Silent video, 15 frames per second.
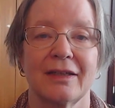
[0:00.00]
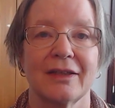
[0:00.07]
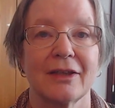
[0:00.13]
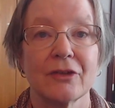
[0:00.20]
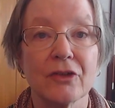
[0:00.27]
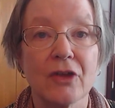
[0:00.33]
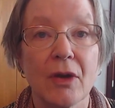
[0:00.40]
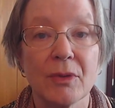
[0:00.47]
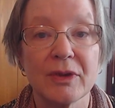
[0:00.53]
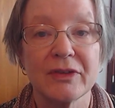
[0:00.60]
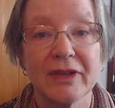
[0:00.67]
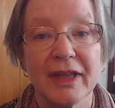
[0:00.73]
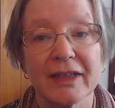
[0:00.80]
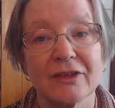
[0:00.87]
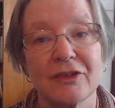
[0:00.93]
"There's
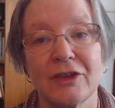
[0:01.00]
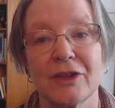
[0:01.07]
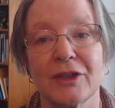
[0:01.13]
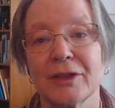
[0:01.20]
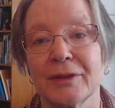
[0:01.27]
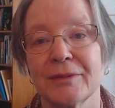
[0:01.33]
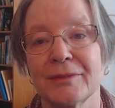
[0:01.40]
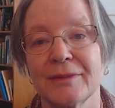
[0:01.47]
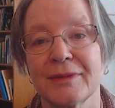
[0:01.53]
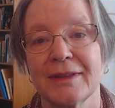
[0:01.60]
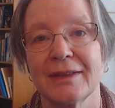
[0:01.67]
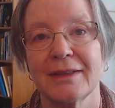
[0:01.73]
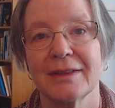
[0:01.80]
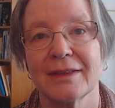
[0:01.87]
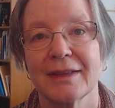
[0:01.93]
always next year.
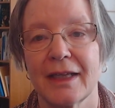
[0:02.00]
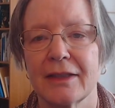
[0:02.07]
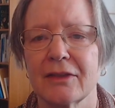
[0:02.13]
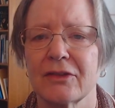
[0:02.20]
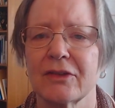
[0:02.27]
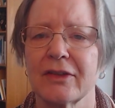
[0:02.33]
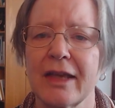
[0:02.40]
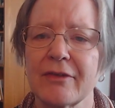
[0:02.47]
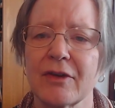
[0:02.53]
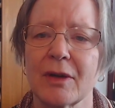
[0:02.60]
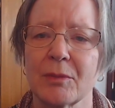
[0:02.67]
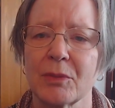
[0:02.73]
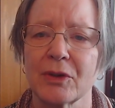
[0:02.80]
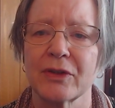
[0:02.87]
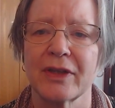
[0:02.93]
Let's save
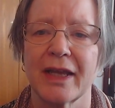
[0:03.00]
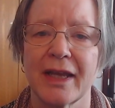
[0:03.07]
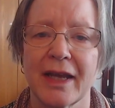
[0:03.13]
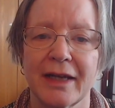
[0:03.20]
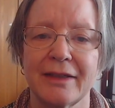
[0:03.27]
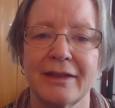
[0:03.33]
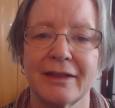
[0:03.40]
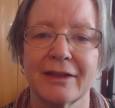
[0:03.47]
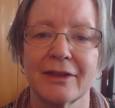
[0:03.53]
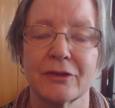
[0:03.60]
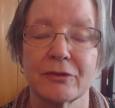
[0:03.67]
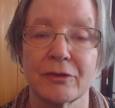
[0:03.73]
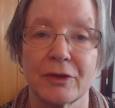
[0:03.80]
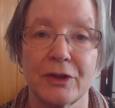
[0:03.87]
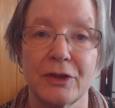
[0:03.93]
our birthday
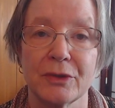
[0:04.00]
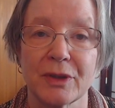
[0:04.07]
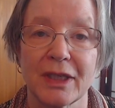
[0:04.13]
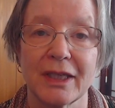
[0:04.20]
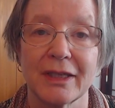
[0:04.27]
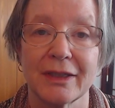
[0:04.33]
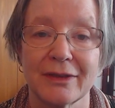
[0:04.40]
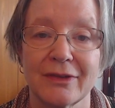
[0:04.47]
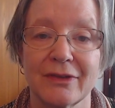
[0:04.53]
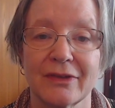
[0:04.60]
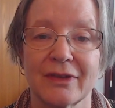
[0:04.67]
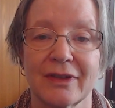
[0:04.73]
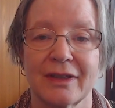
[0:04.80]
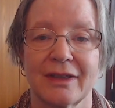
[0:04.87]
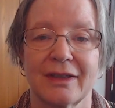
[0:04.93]
ideas for you
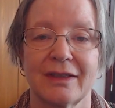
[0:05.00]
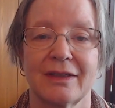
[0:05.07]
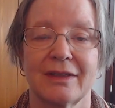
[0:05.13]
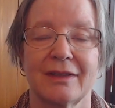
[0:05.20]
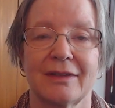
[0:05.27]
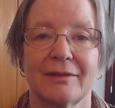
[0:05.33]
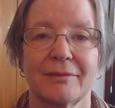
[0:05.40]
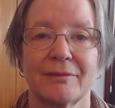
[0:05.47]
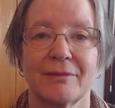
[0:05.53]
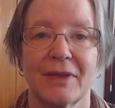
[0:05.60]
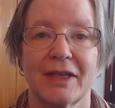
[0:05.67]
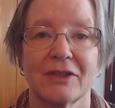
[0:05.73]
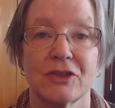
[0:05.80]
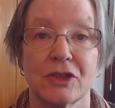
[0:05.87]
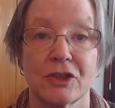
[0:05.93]
kids."
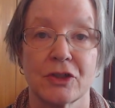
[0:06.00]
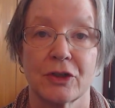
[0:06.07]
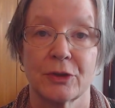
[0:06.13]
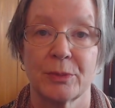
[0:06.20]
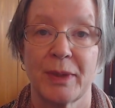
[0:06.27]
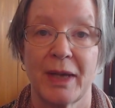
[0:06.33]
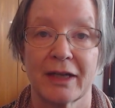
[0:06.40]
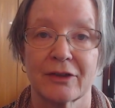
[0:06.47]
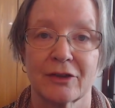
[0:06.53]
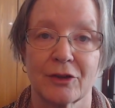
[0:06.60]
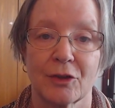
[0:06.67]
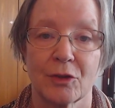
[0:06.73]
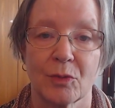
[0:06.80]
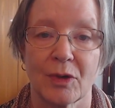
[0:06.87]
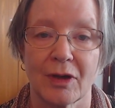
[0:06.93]
And she turned back to
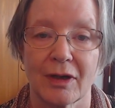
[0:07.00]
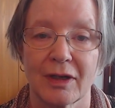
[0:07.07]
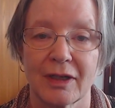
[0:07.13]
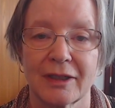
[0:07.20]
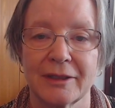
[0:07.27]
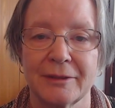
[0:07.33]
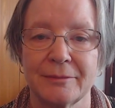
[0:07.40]
her work.